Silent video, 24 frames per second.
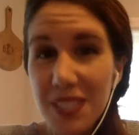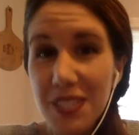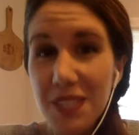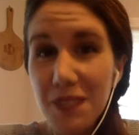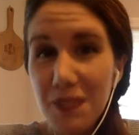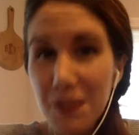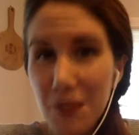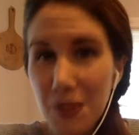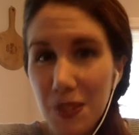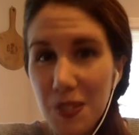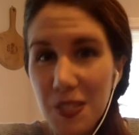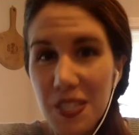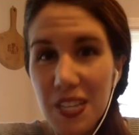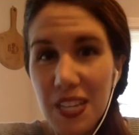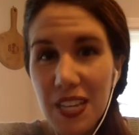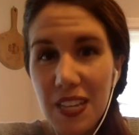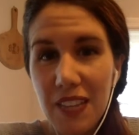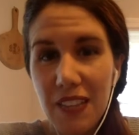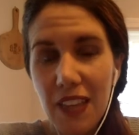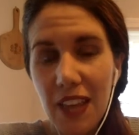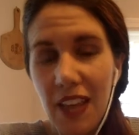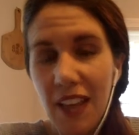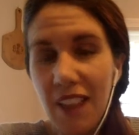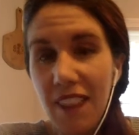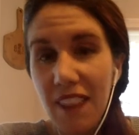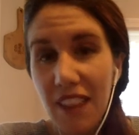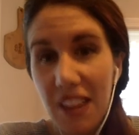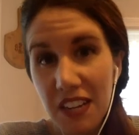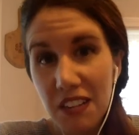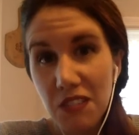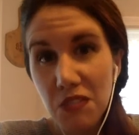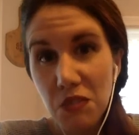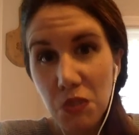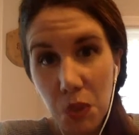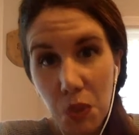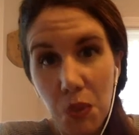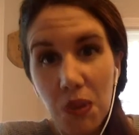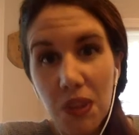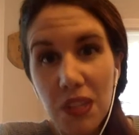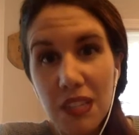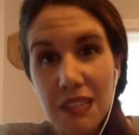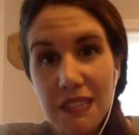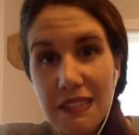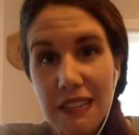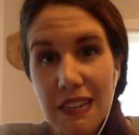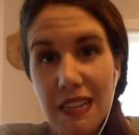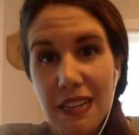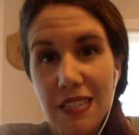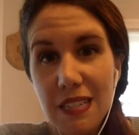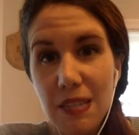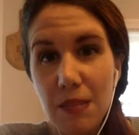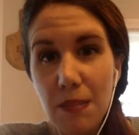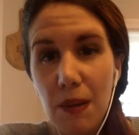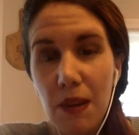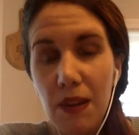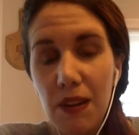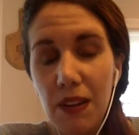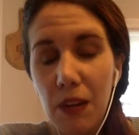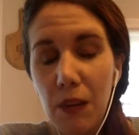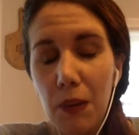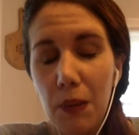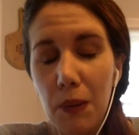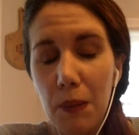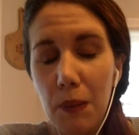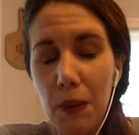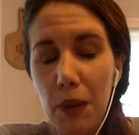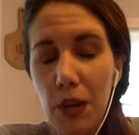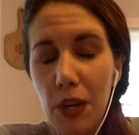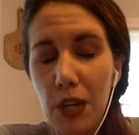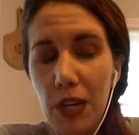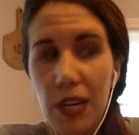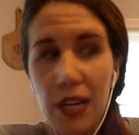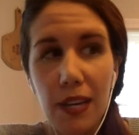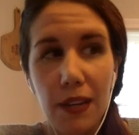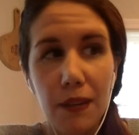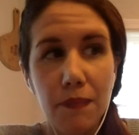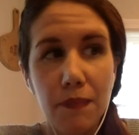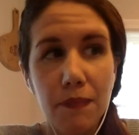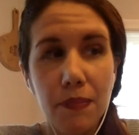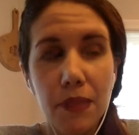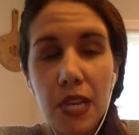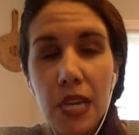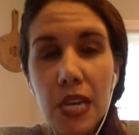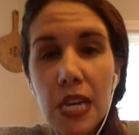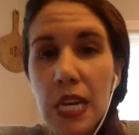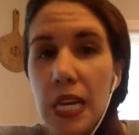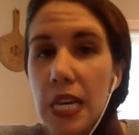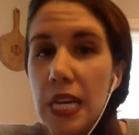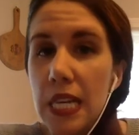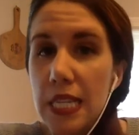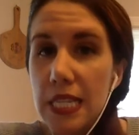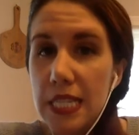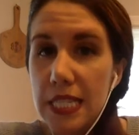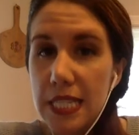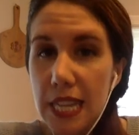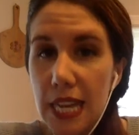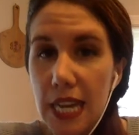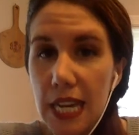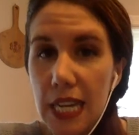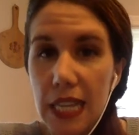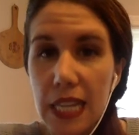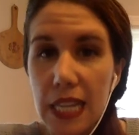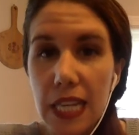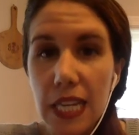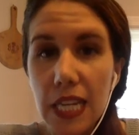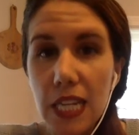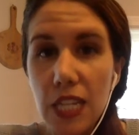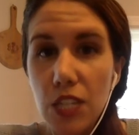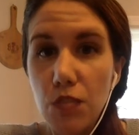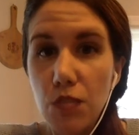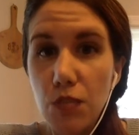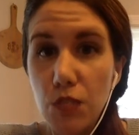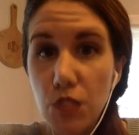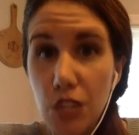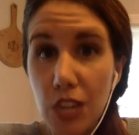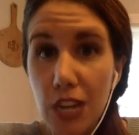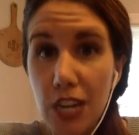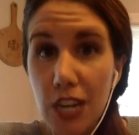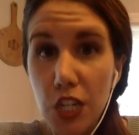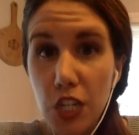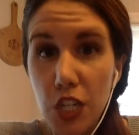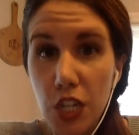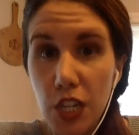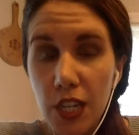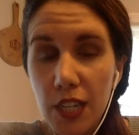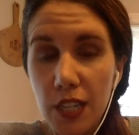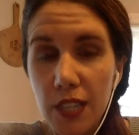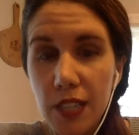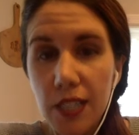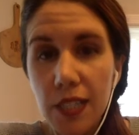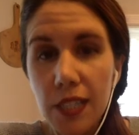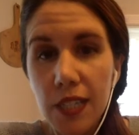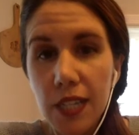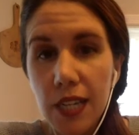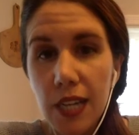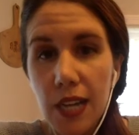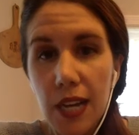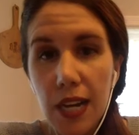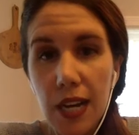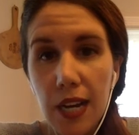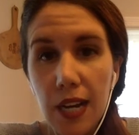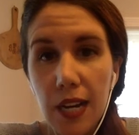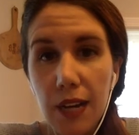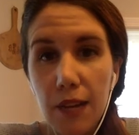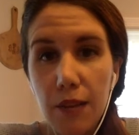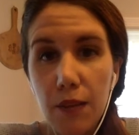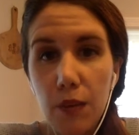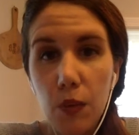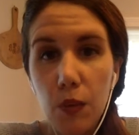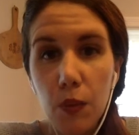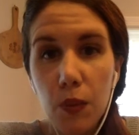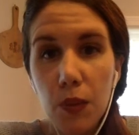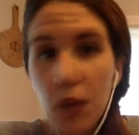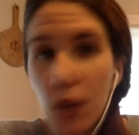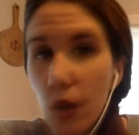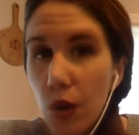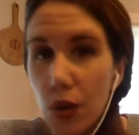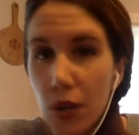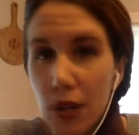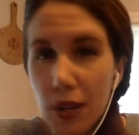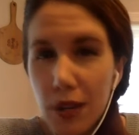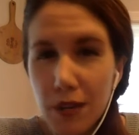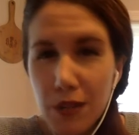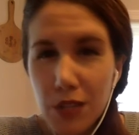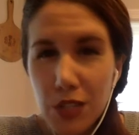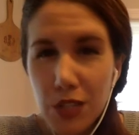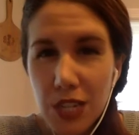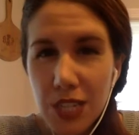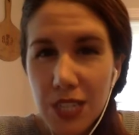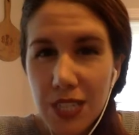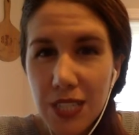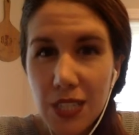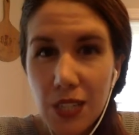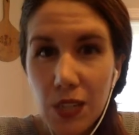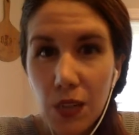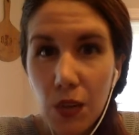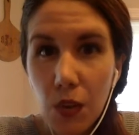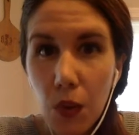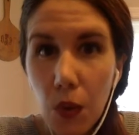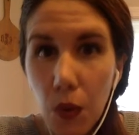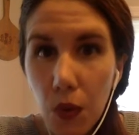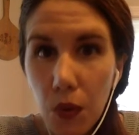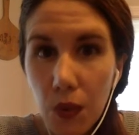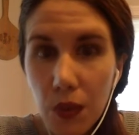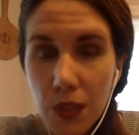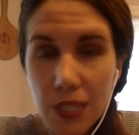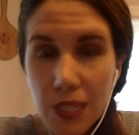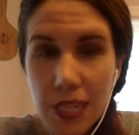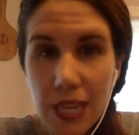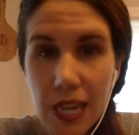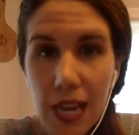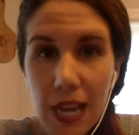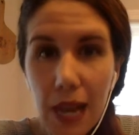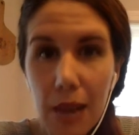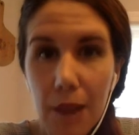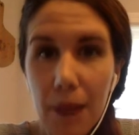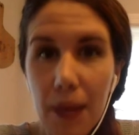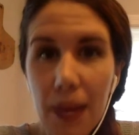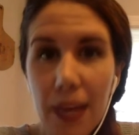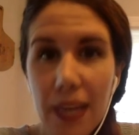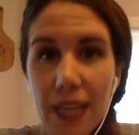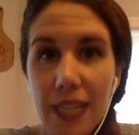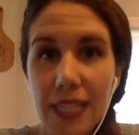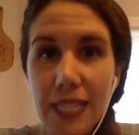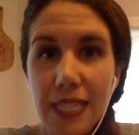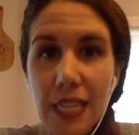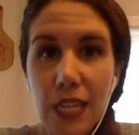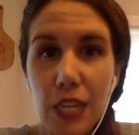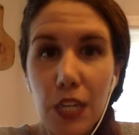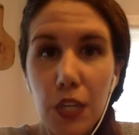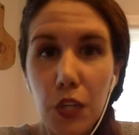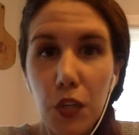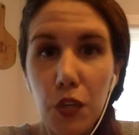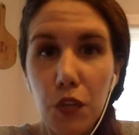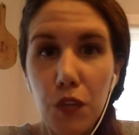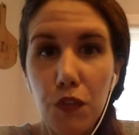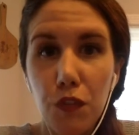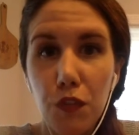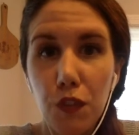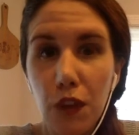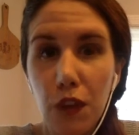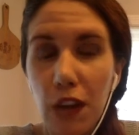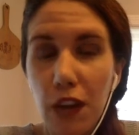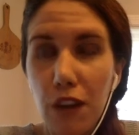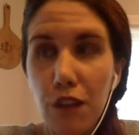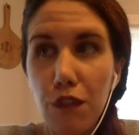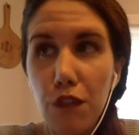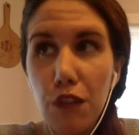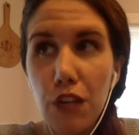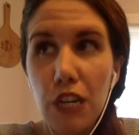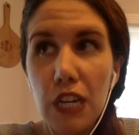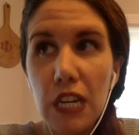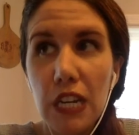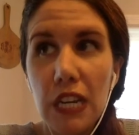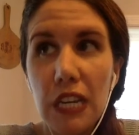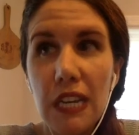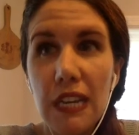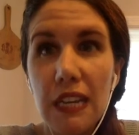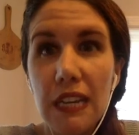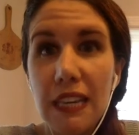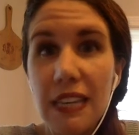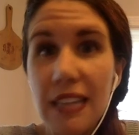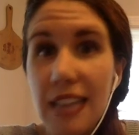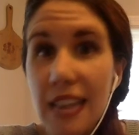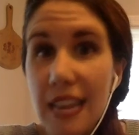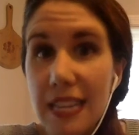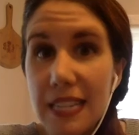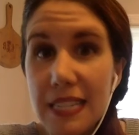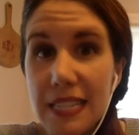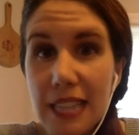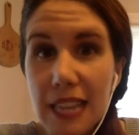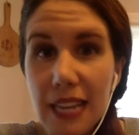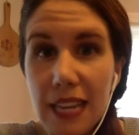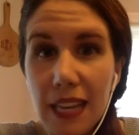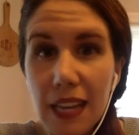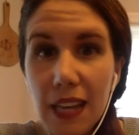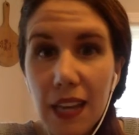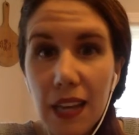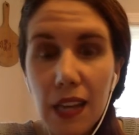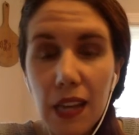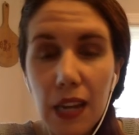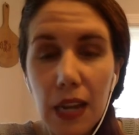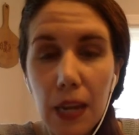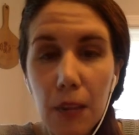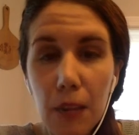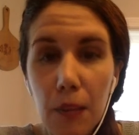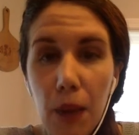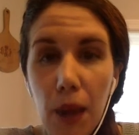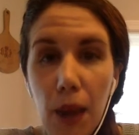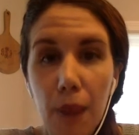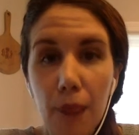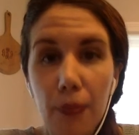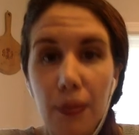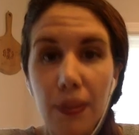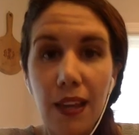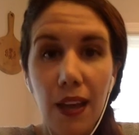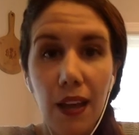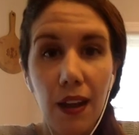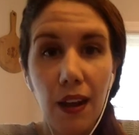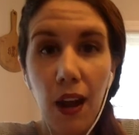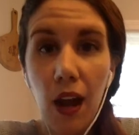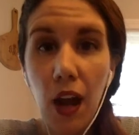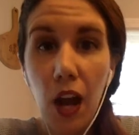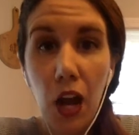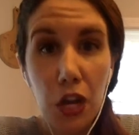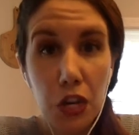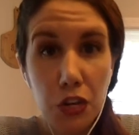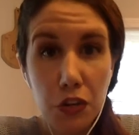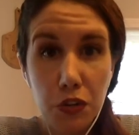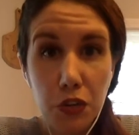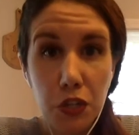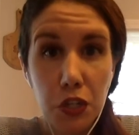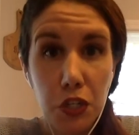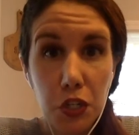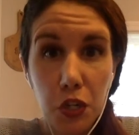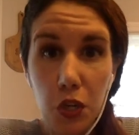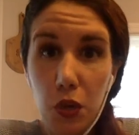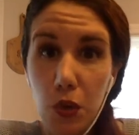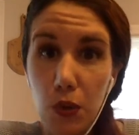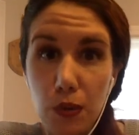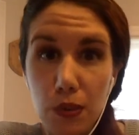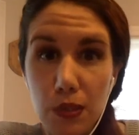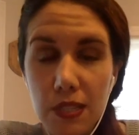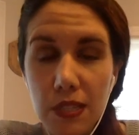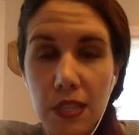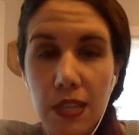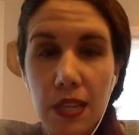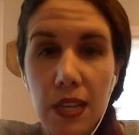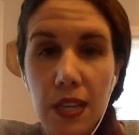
the first thing that, like, totally sucks about network marketing. The second thing is rejection. We all get rejected all the time. I can tell you, for every yes I get, I probably get 100 no's.